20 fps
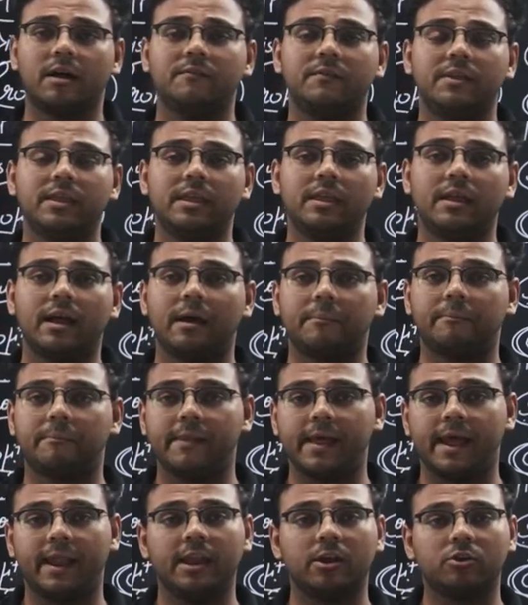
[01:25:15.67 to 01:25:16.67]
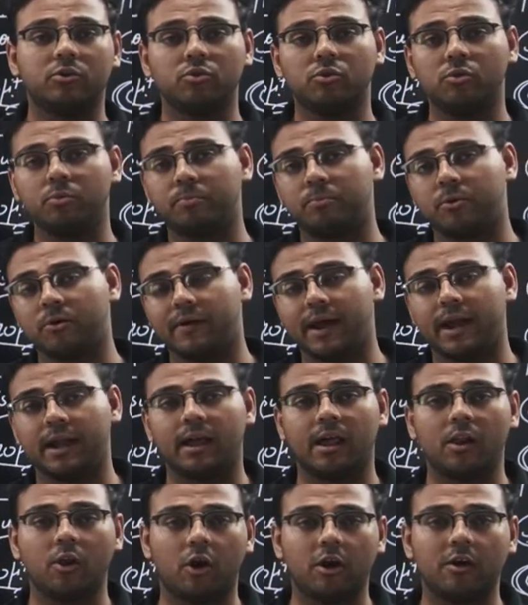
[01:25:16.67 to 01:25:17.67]
We are planning to provide
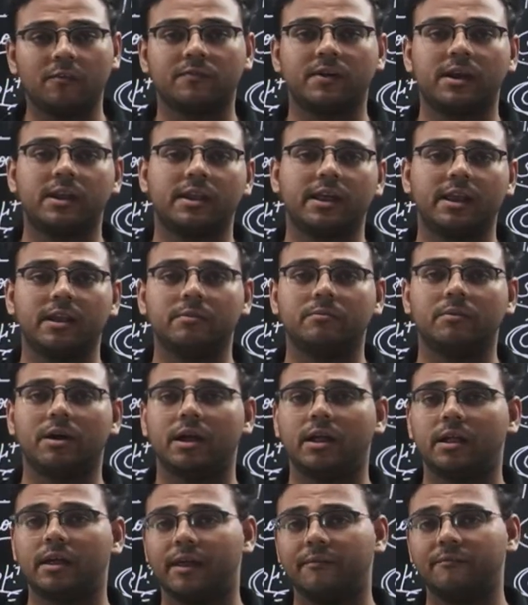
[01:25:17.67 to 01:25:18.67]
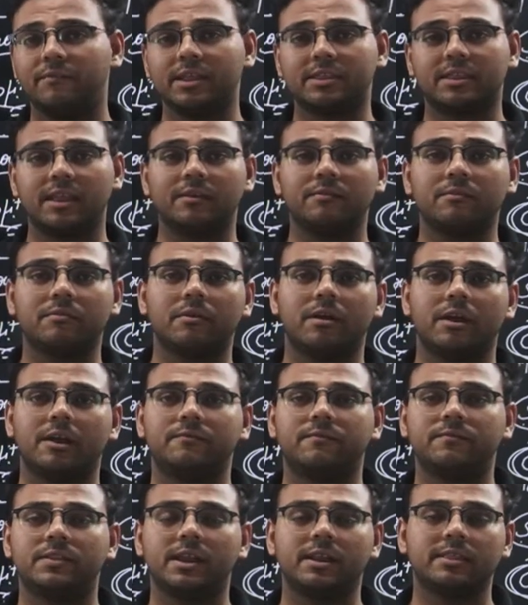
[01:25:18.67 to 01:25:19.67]
a lot of content. Everything.
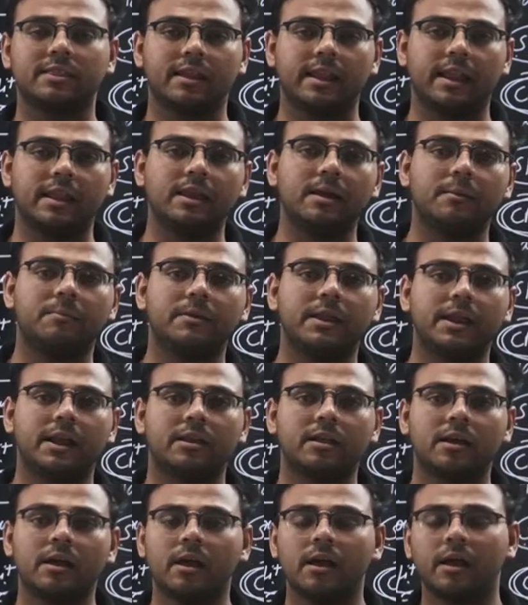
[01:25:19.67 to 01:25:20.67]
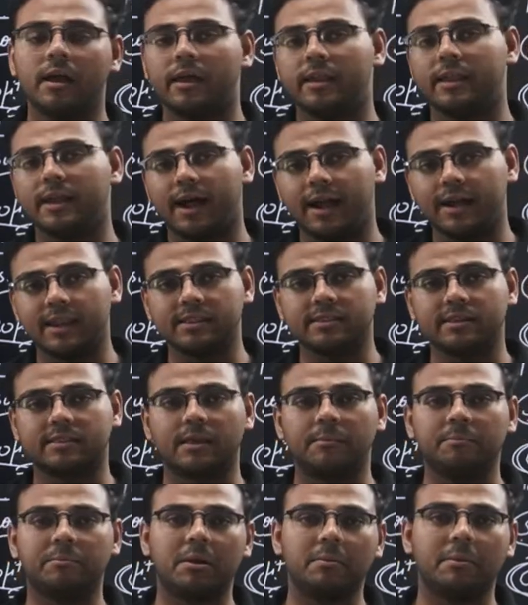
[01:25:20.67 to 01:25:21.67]
If there is any update regarding the
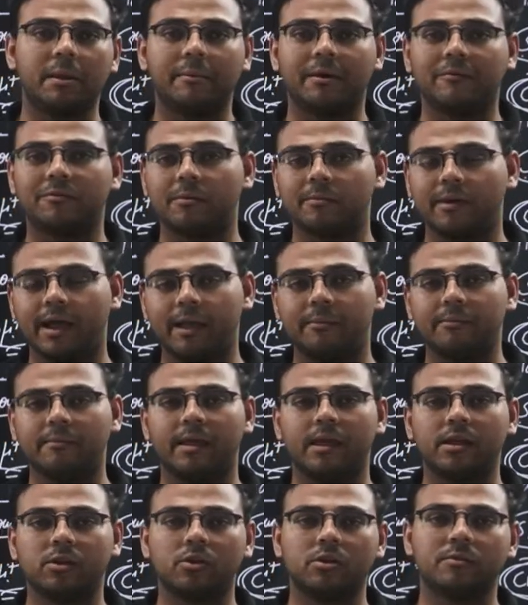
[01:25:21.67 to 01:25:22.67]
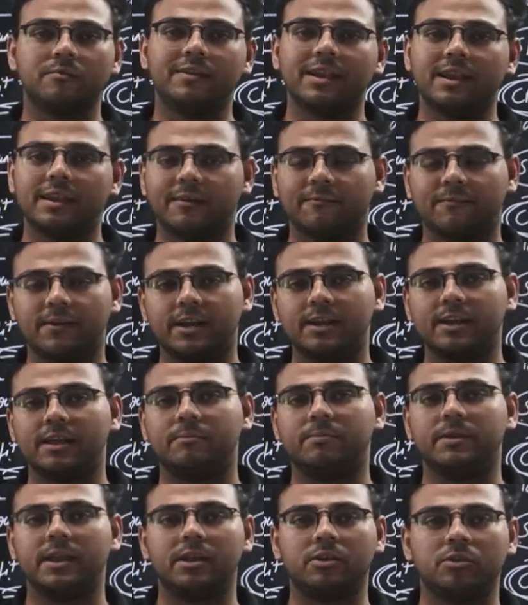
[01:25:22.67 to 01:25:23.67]
sample paper from IIM Bangalore, we'll definitely
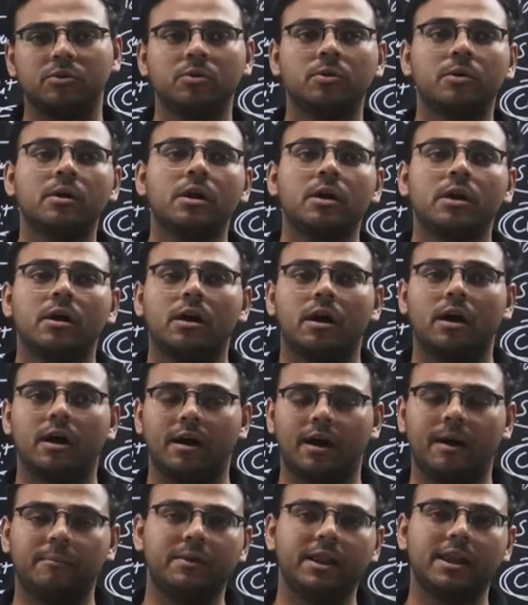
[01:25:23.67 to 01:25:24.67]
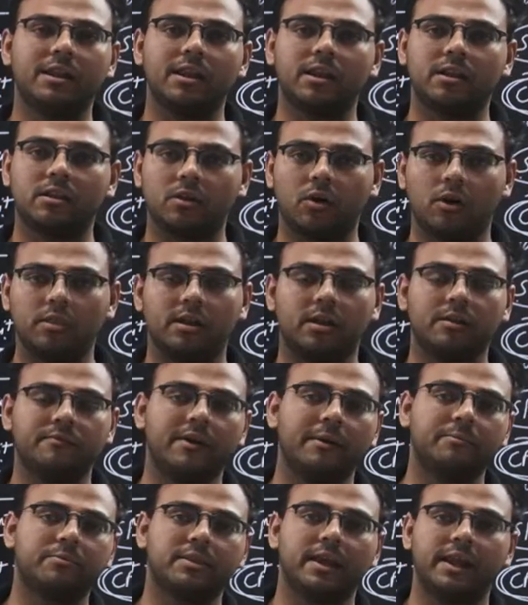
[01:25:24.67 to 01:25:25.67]
update you. Update it on our
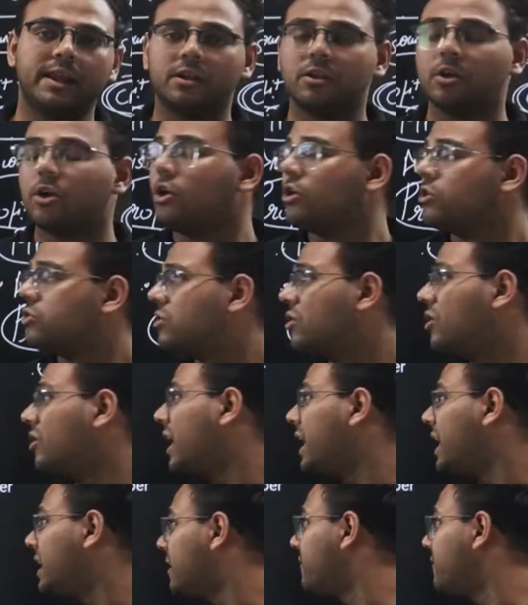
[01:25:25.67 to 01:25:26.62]
website. So I'll